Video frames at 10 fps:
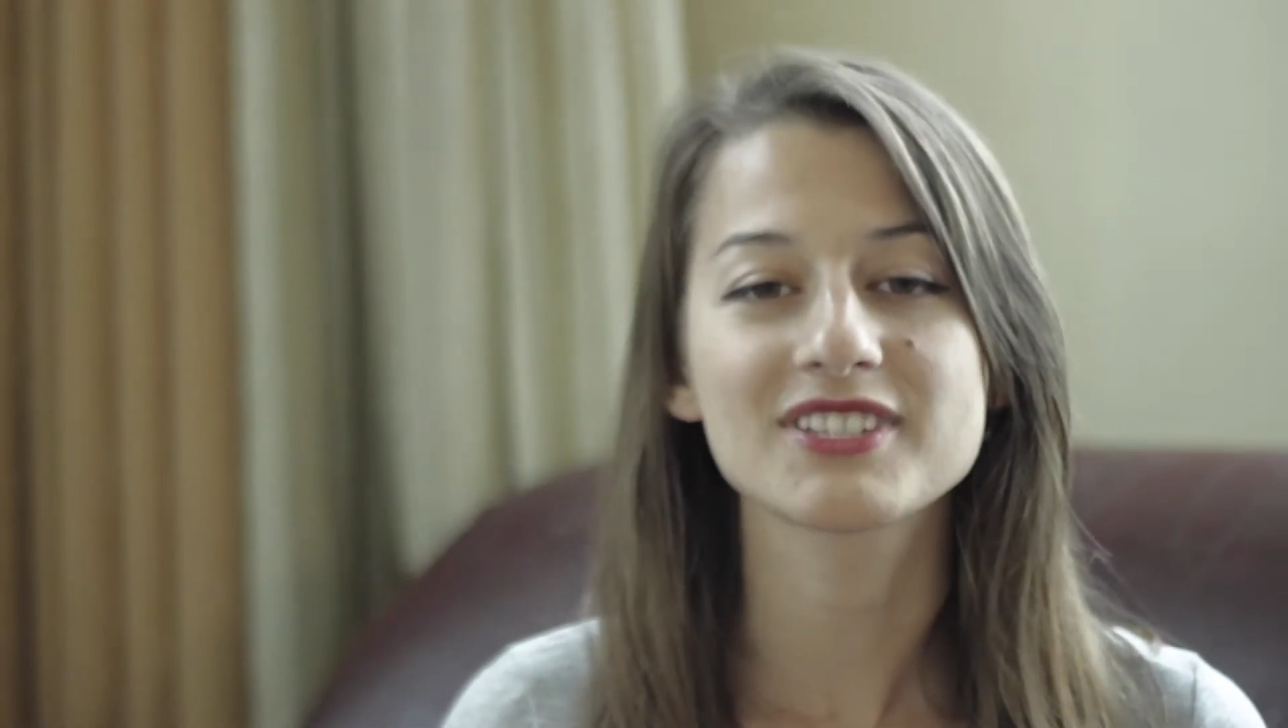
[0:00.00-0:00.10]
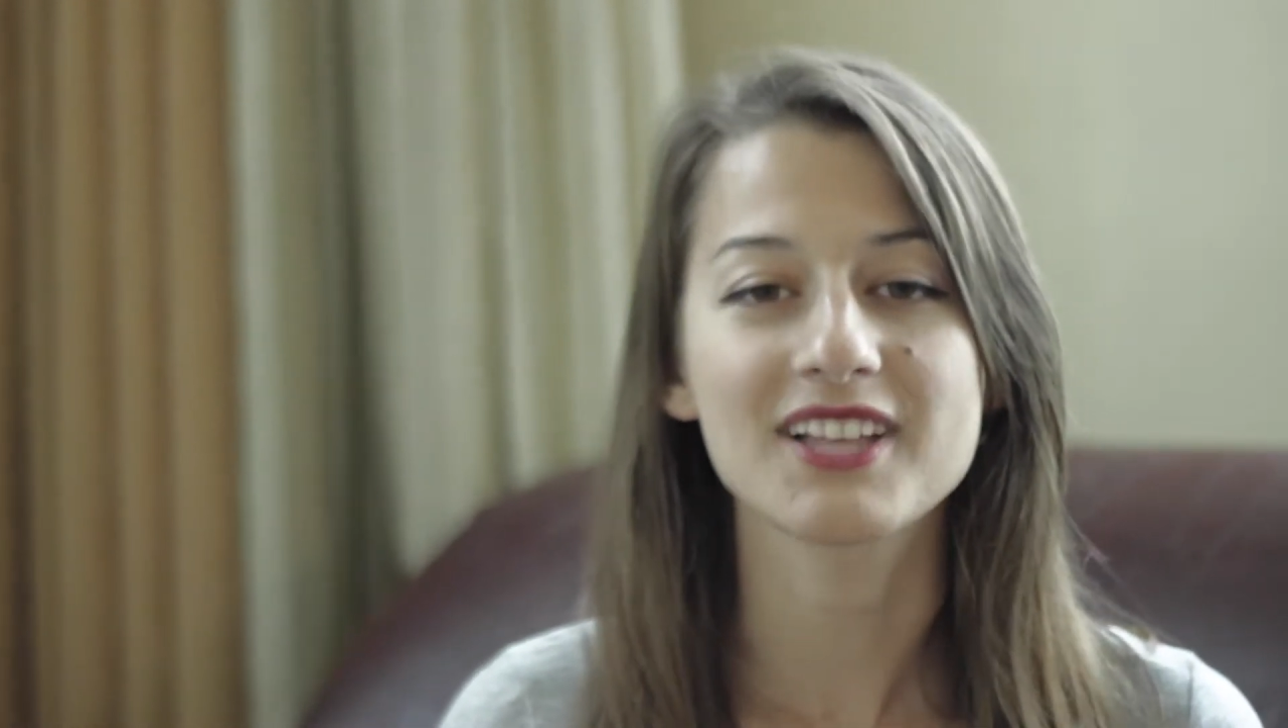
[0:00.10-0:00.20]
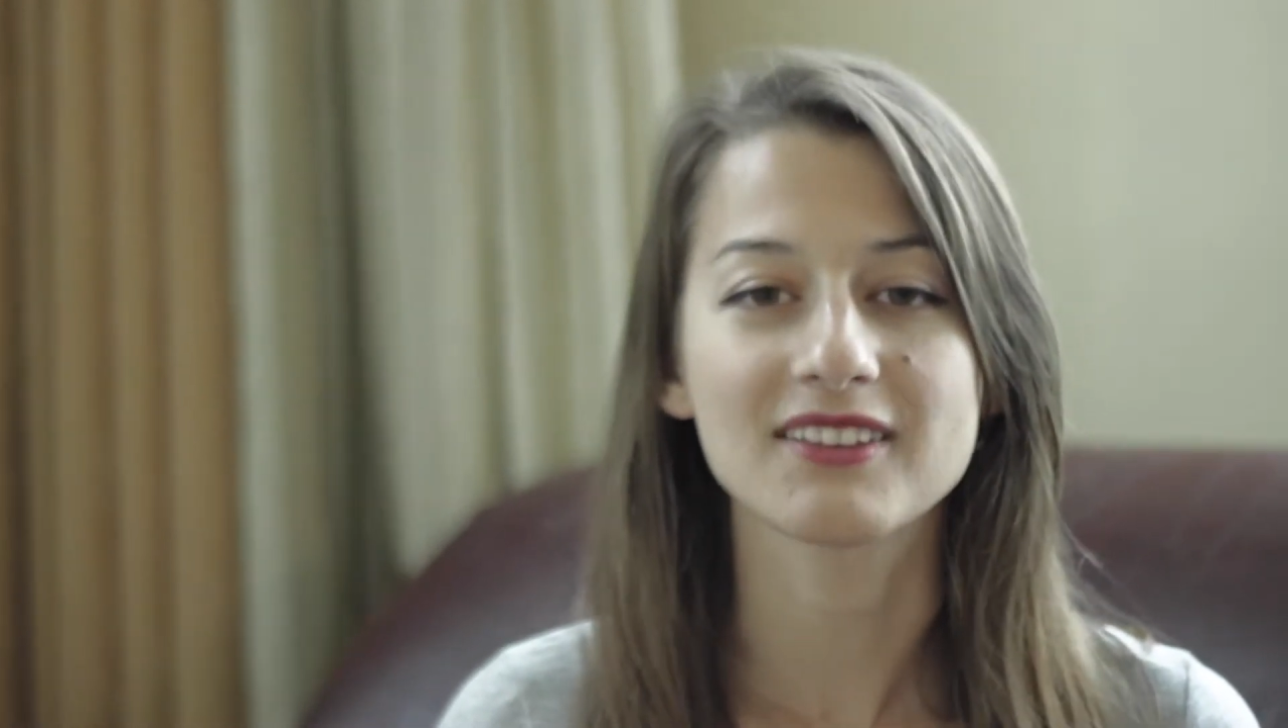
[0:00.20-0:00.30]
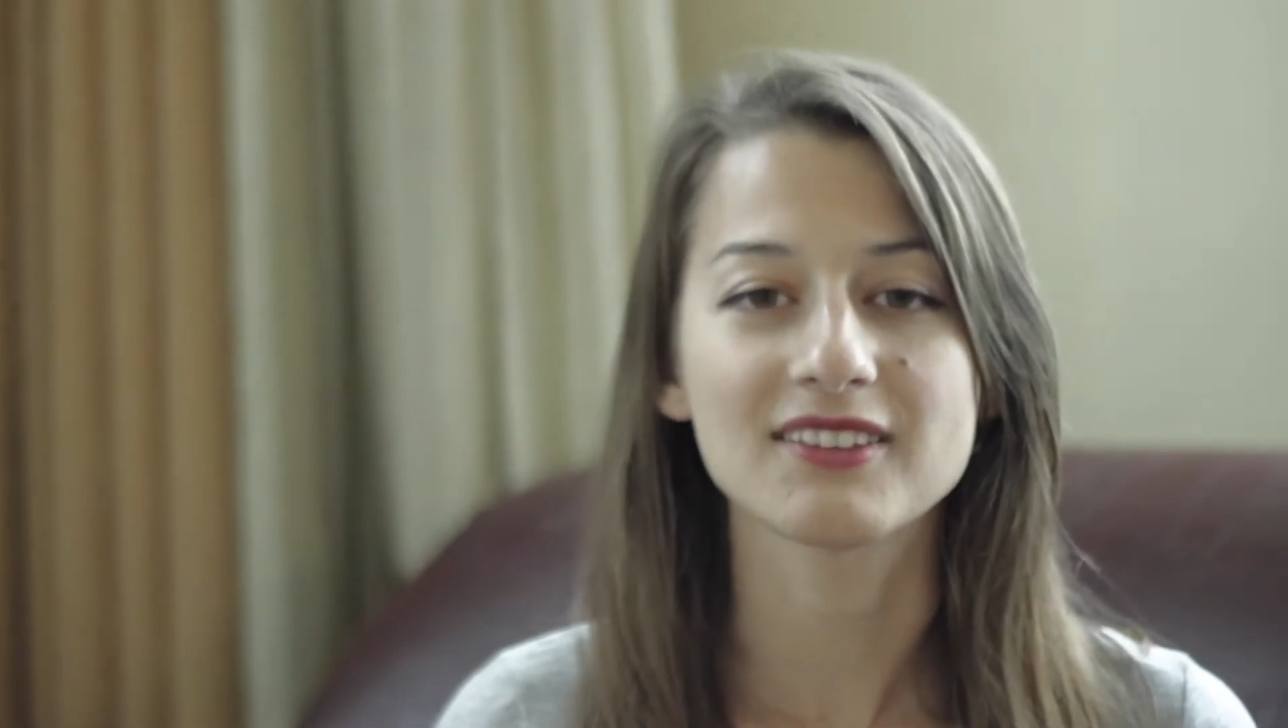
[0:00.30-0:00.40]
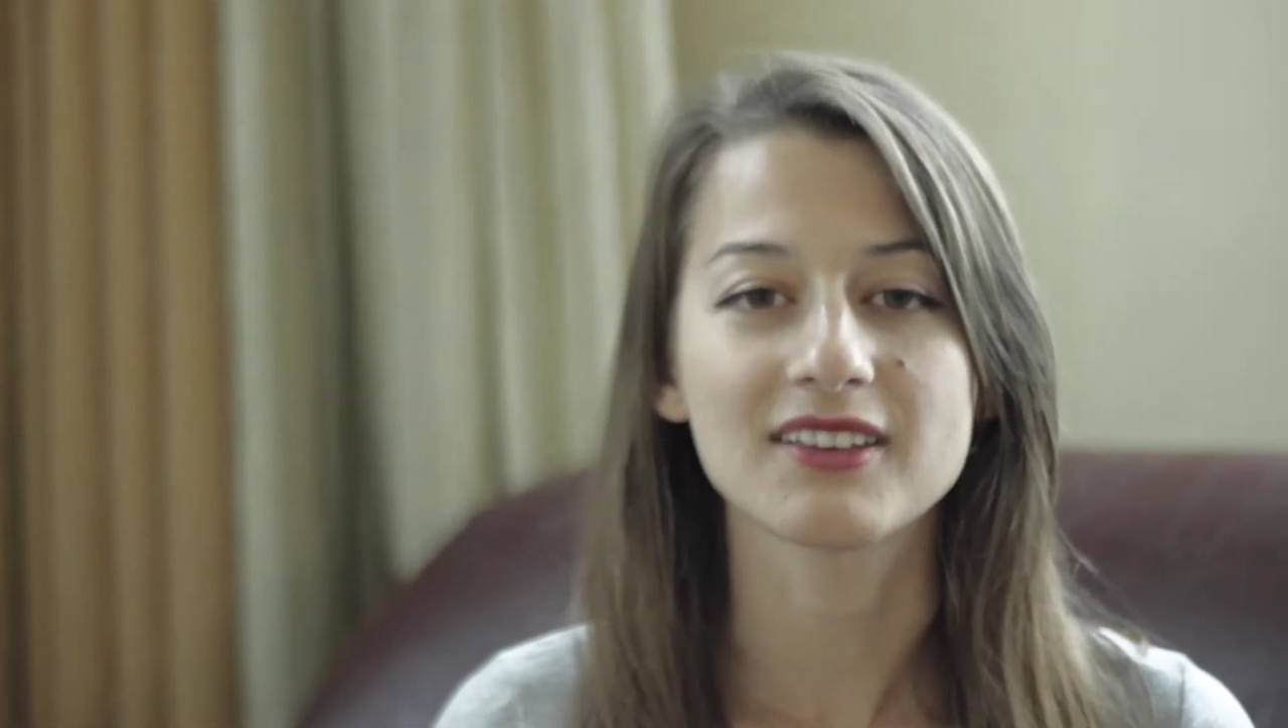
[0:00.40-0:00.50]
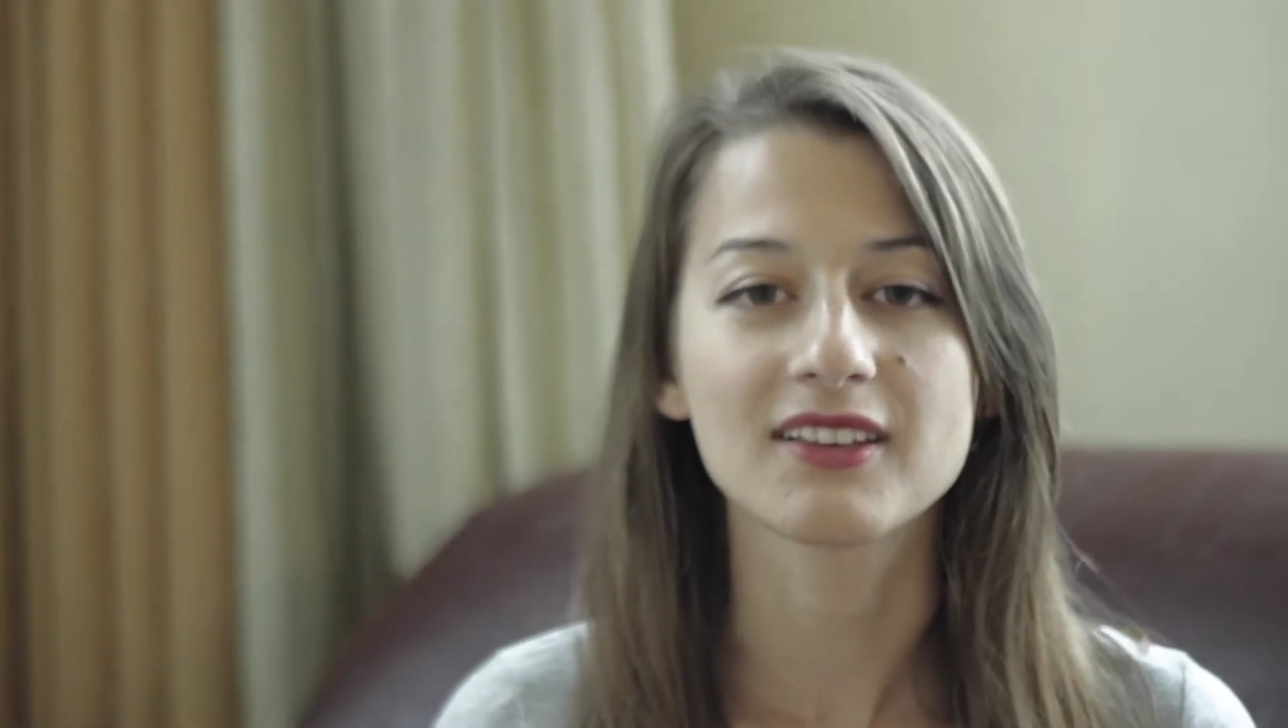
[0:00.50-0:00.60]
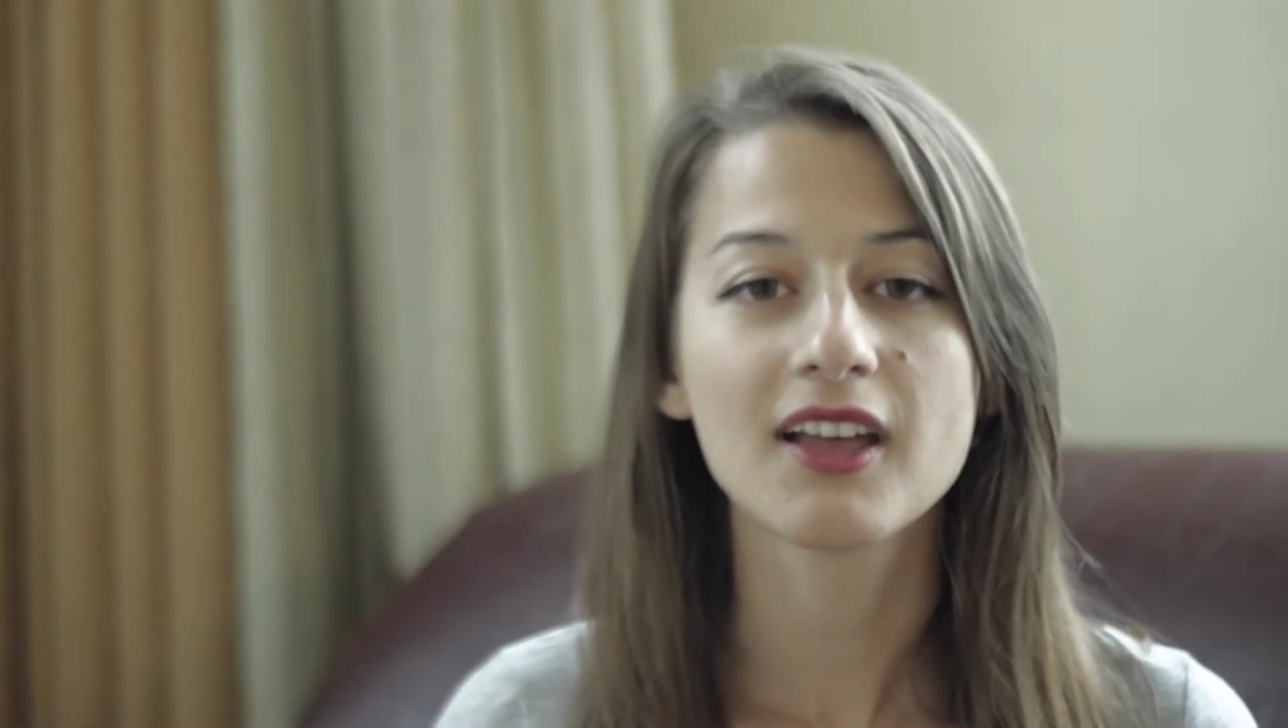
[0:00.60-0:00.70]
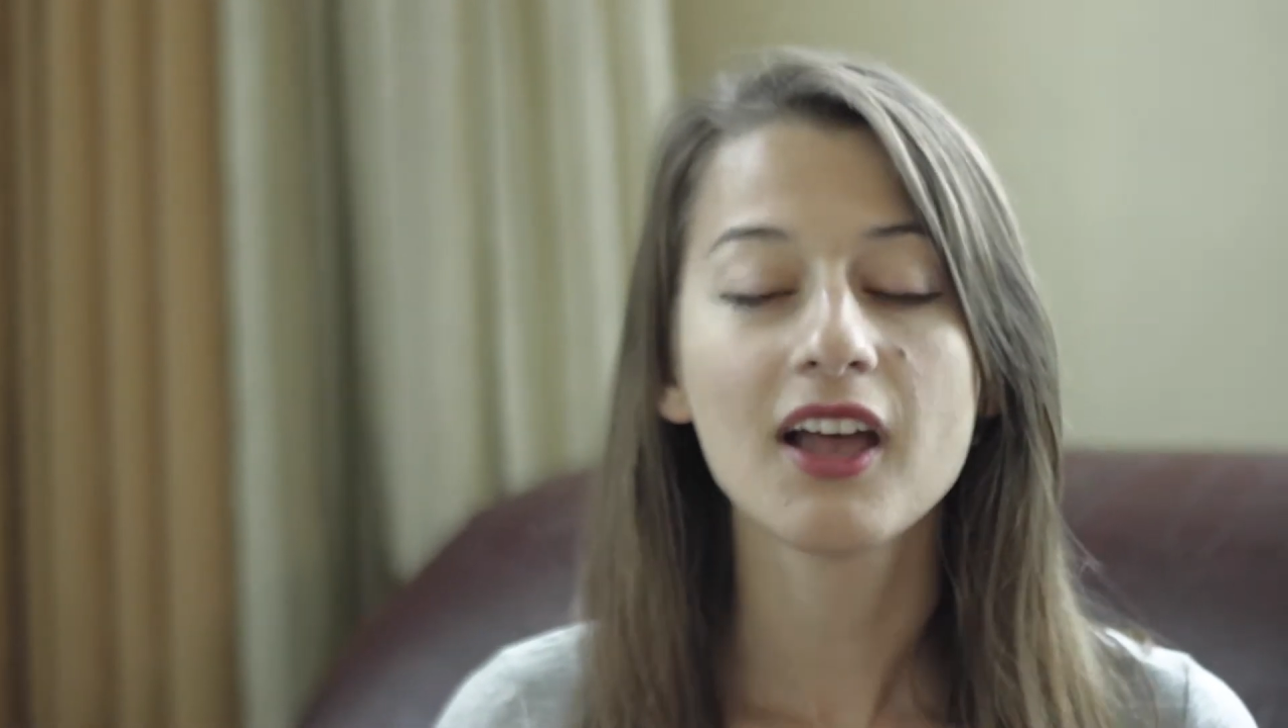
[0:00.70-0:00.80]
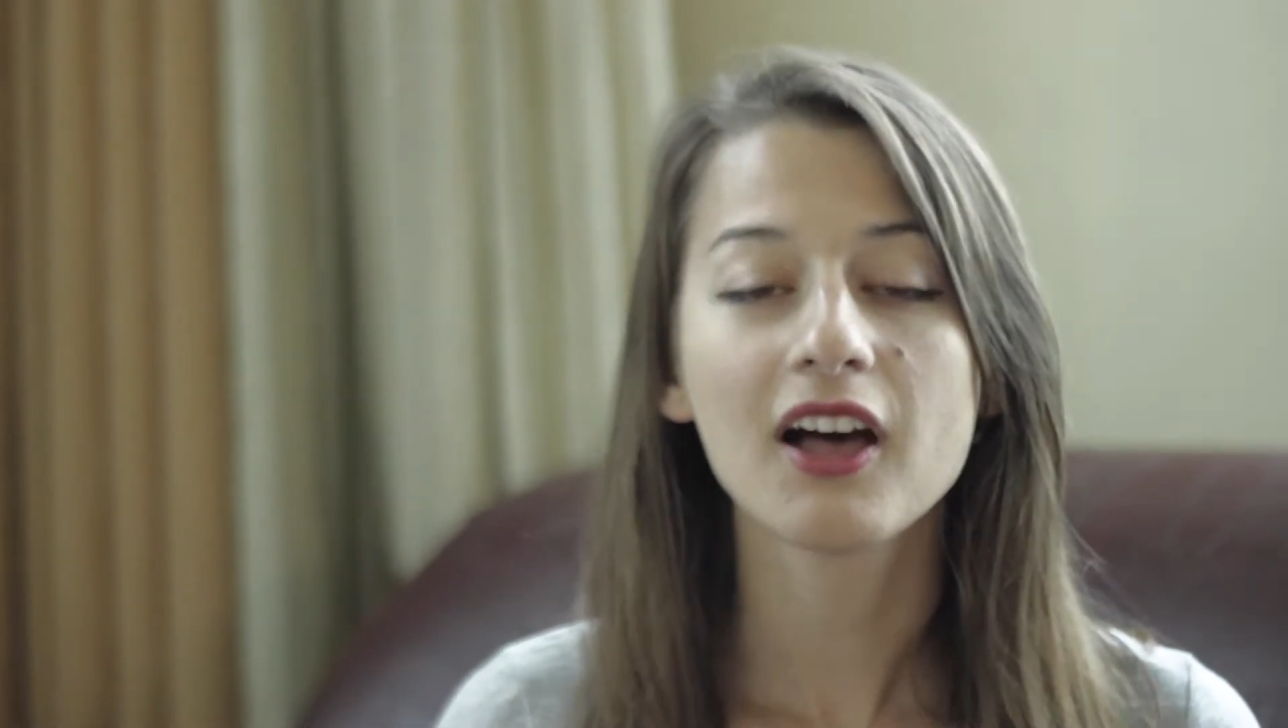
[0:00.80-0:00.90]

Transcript: study.